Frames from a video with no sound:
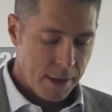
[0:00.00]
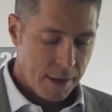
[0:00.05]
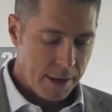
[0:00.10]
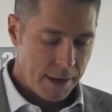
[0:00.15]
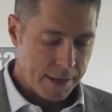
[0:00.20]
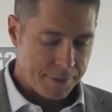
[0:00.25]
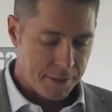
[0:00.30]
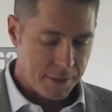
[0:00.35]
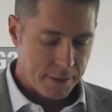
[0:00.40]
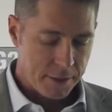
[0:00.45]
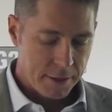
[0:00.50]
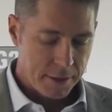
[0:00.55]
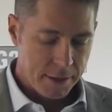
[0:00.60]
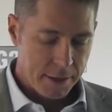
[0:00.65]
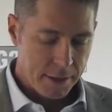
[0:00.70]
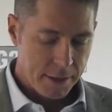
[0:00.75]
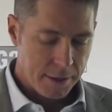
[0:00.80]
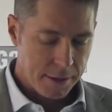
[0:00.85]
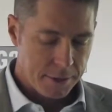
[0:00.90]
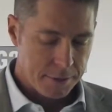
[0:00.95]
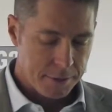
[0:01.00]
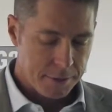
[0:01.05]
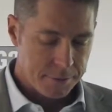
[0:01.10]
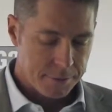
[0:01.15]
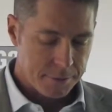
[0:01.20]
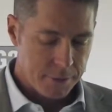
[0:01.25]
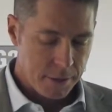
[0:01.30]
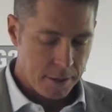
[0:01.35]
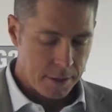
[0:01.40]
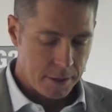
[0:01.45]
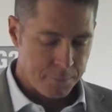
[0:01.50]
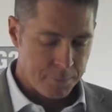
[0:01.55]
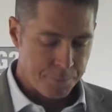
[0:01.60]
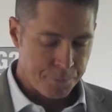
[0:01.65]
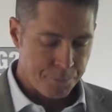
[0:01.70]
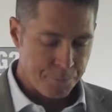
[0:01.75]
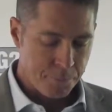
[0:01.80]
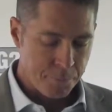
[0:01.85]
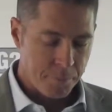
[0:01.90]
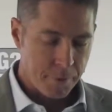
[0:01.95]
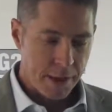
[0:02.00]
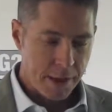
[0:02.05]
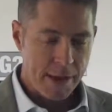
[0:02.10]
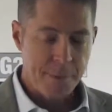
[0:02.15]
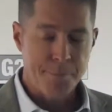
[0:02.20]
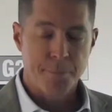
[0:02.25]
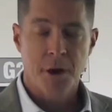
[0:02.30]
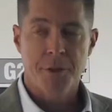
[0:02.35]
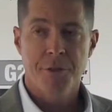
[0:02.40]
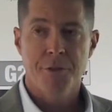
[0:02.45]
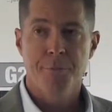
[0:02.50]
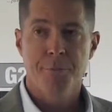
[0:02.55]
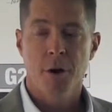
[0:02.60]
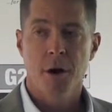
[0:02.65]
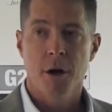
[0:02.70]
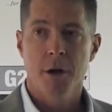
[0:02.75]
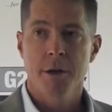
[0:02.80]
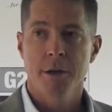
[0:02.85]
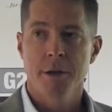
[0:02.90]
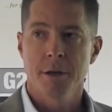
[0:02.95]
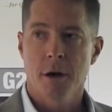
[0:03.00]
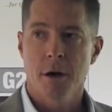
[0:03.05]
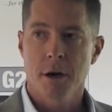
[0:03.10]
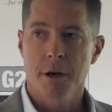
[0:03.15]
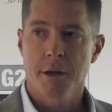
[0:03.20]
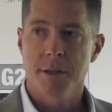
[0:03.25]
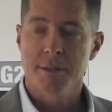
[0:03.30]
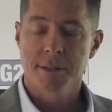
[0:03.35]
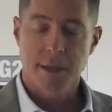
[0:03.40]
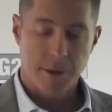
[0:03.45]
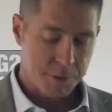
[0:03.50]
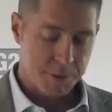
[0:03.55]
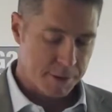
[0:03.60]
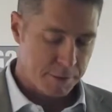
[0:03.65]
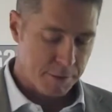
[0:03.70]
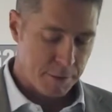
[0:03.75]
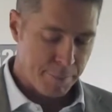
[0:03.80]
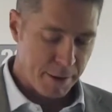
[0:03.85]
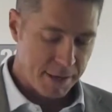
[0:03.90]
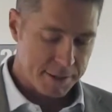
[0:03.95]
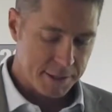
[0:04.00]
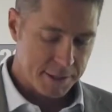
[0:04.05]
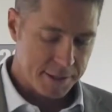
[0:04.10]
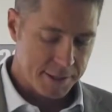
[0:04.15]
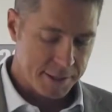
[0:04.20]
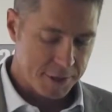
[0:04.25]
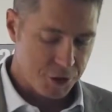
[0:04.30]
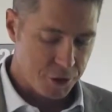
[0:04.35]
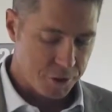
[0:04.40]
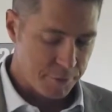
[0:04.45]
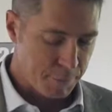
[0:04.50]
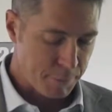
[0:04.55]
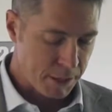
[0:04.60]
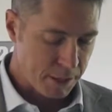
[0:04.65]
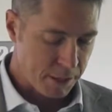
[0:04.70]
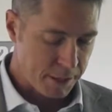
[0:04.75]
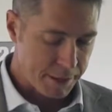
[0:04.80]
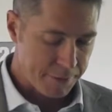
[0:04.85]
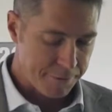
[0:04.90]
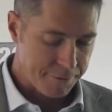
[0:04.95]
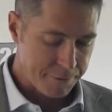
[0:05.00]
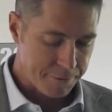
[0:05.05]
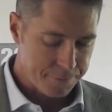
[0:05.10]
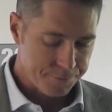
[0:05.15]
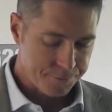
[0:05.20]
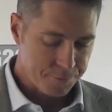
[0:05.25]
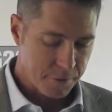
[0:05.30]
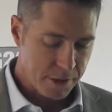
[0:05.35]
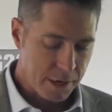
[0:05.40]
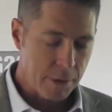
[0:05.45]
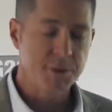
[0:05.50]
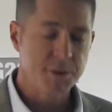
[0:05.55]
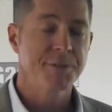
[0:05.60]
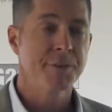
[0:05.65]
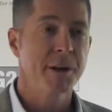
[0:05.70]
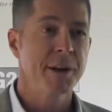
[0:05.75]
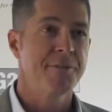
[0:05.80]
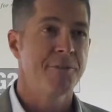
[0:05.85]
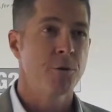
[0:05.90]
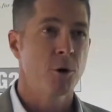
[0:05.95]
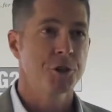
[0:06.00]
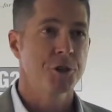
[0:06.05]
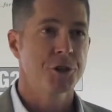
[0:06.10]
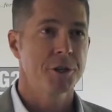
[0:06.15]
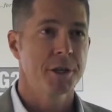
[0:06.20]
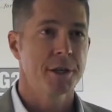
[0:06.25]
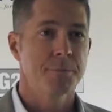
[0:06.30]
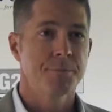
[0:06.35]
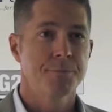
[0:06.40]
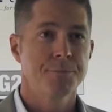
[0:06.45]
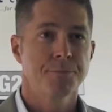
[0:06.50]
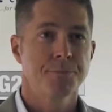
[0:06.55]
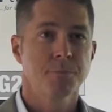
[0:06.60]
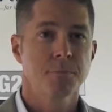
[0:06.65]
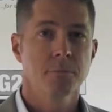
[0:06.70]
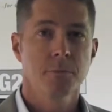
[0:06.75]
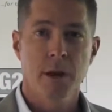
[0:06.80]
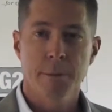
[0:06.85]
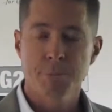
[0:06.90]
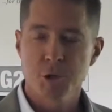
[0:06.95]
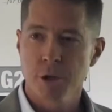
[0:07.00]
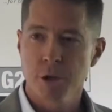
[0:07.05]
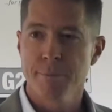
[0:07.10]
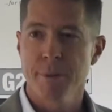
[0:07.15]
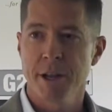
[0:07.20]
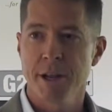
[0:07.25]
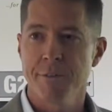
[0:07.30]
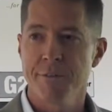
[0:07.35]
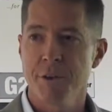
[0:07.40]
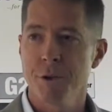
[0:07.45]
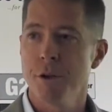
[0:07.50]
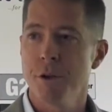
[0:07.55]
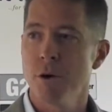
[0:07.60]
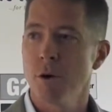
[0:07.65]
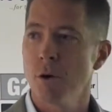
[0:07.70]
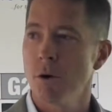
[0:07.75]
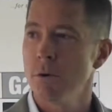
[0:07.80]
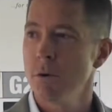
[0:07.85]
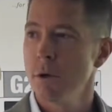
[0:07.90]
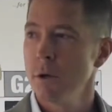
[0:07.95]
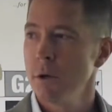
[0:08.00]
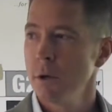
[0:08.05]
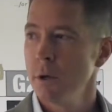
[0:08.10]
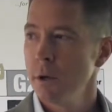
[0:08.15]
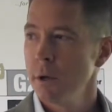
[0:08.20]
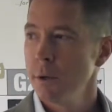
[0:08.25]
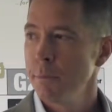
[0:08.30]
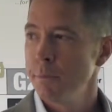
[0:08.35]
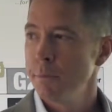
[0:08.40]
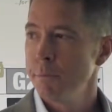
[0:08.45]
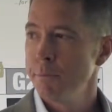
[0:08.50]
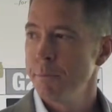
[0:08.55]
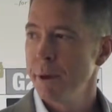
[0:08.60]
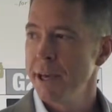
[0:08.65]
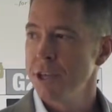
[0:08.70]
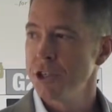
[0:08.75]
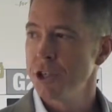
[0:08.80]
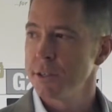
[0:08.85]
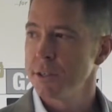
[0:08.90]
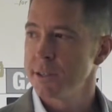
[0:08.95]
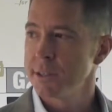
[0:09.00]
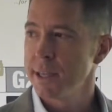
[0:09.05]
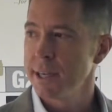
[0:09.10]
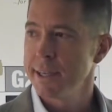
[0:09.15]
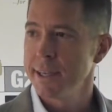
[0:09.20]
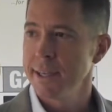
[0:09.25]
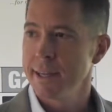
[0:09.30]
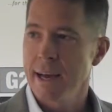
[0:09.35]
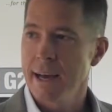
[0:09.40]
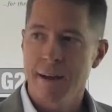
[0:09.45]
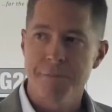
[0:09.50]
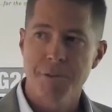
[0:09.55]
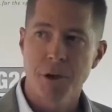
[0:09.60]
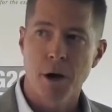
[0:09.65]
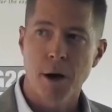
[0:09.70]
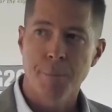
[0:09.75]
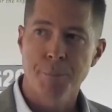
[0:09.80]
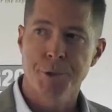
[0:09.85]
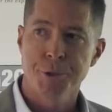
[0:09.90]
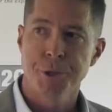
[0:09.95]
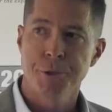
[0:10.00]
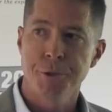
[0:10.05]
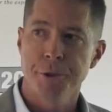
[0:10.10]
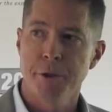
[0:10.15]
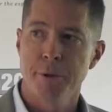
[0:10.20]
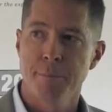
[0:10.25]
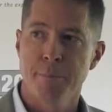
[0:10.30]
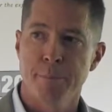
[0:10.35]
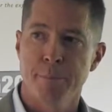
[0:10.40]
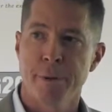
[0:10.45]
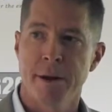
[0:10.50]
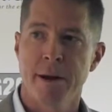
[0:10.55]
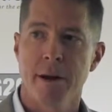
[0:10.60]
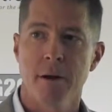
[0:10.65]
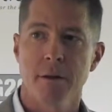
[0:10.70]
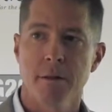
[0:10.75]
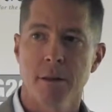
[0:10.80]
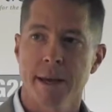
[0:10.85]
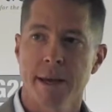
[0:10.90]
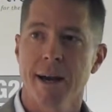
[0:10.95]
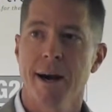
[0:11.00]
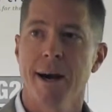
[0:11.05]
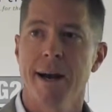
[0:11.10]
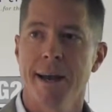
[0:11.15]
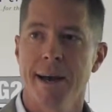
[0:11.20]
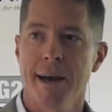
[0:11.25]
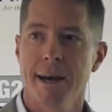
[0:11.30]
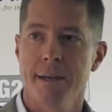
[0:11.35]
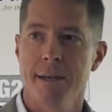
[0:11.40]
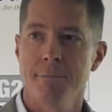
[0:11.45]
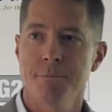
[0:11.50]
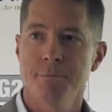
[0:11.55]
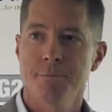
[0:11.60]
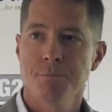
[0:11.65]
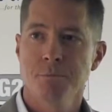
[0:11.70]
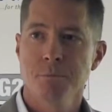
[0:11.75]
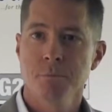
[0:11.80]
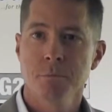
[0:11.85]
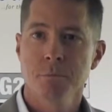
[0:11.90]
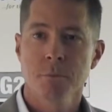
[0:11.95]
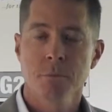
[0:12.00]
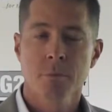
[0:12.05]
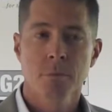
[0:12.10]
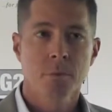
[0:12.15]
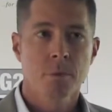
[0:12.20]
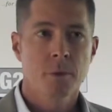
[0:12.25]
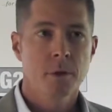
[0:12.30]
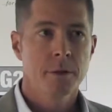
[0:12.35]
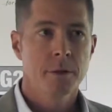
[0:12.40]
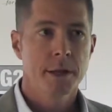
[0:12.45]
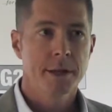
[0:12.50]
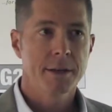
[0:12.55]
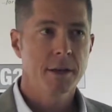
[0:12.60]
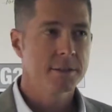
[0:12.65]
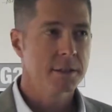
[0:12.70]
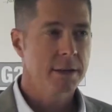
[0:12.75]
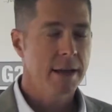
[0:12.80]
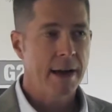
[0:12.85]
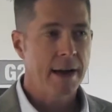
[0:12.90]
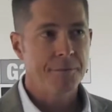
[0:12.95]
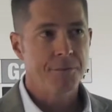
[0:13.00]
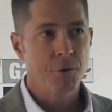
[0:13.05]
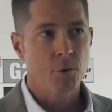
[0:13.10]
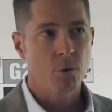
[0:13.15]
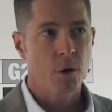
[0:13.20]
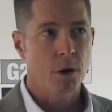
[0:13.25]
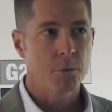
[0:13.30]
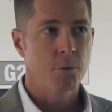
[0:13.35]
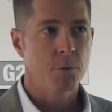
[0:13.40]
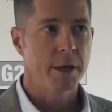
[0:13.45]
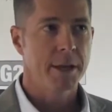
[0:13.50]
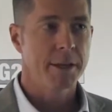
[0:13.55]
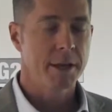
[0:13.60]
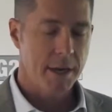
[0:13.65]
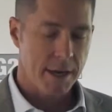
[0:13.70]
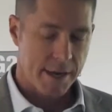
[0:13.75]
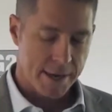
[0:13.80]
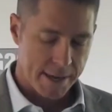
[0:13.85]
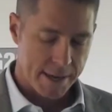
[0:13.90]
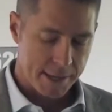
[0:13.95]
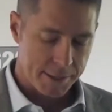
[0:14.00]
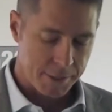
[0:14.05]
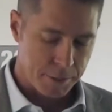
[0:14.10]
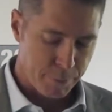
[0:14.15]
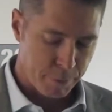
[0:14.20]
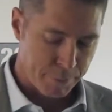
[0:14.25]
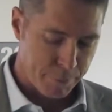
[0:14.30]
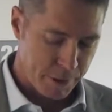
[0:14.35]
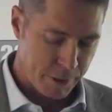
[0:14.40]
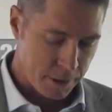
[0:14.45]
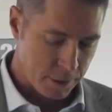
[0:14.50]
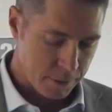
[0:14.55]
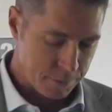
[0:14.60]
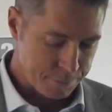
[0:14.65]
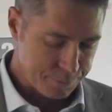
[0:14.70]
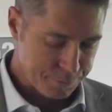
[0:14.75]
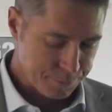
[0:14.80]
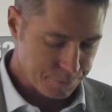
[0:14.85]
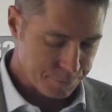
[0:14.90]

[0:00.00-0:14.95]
At the 8-month mark in August, I was in the best condition of my life. And I was very fortunate, and I'm sure many of you know patients that didn't have the opportunity to prepare like I had. It doesn't have the runway that I had to prepare.